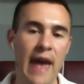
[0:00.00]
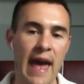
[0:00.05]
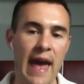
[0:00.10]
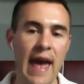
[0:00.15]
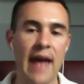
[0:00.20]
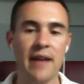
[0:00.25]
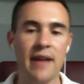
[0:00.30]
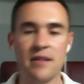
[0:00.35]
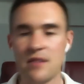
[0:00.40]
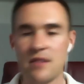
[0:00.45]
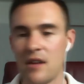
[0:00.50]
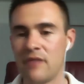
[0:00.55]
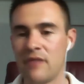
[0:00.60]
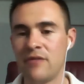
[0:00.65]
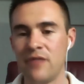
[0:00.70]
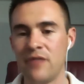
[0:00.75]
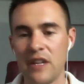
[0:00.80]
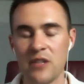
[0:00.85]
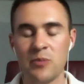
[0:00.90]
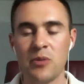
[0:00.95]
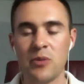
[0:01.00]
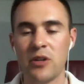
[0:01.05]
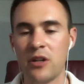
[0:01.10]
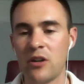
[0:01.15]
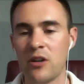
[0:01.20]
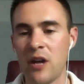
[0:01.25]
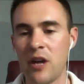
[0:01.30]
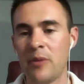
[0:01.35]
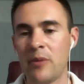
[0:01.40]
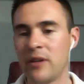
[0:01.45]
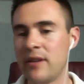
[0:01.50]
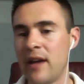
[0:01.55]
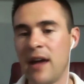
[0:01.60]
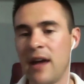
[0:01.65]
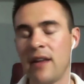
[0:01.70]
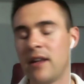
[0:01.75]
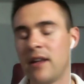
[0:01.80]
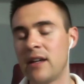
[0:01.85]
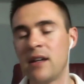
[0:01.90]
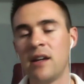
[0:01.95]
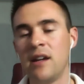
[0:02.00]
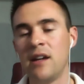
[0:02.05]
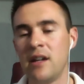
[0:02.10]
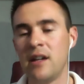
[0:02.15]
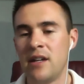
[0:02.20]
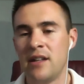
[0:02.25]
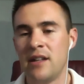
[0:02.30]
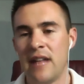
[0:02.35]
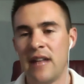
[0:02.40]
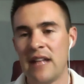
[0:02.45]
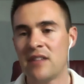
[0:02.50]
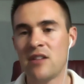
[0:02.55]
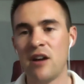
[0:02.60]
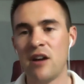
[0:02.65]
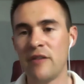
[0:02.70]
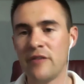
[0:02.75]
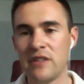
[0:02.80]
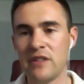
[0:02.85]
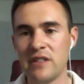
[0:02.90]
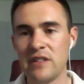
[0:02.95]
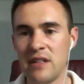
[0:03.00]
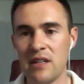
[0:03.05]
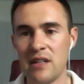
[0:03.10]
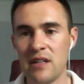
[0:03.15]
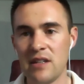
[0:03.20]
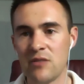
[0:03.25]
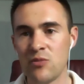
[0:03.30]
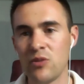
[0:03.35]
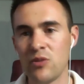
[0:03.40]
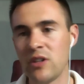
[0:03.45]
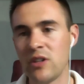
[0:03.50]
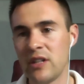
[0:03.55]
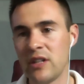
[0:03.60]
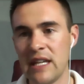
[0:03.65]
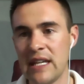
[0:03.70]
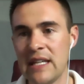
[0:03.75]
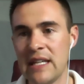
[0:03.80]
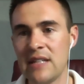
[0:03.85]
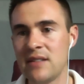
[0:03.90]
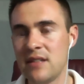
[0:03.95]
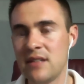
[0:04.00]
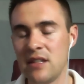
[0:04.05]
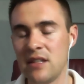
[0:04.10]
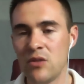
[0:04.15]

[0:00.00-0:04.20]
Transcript: ads on Facebook and crap like that, like that stuff is really easy.